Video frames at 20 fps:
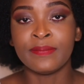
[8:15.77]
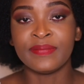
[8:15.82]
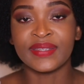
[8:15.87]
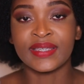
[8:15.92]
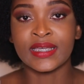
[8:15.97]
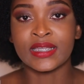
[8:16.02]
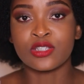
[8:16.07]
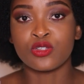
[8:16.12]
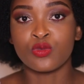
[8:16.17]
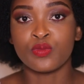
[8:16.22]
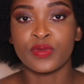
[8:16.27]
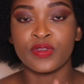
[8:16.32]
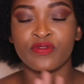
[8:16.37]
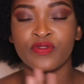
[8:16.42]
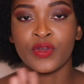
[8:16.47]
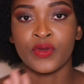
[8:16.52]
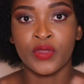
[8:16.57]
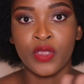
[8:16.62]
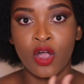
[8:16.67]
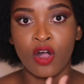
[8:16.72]
because it would be
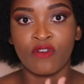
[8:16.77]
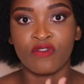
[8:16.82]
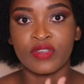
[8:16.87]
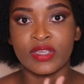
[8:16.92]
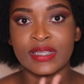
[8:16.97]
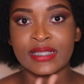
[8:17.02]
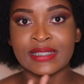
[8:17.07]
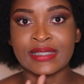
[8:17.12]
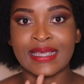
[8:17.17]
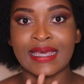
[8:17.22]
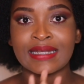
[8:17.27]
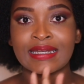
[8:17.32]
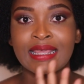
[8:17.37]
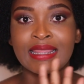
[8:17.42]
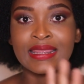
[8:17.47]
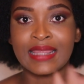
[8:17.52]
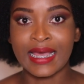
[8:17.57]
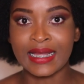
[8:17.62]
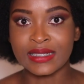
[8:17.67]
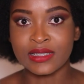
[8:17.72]
very obvious that
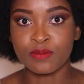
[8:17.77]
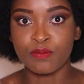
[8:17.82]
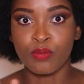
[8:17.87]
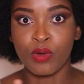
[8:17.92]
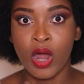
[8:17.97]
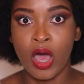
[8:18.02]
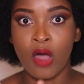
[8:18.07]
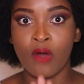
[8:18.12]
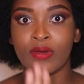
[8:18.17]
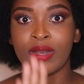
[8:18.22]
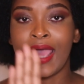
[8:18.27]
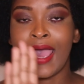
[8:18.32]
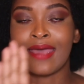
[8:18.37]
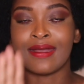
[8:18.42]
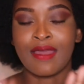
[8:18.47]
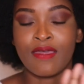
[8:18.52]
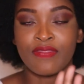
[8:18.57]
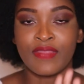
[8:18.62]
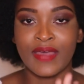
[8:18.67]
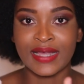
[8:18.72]
that's brown
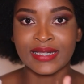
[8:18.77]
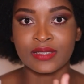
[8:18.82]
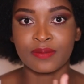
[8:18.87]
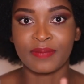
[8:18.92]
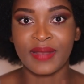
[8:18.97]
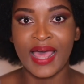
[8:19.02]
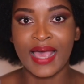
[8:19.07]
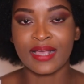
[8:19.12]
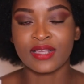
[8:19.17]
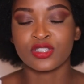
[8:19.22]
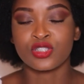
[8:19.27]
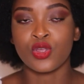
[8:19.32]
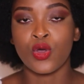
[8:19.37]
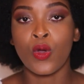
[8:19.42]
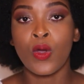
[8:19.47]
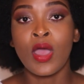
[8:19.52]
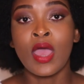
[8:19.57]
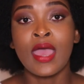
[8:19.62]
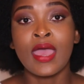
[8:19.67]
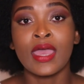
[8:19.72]
and that's black so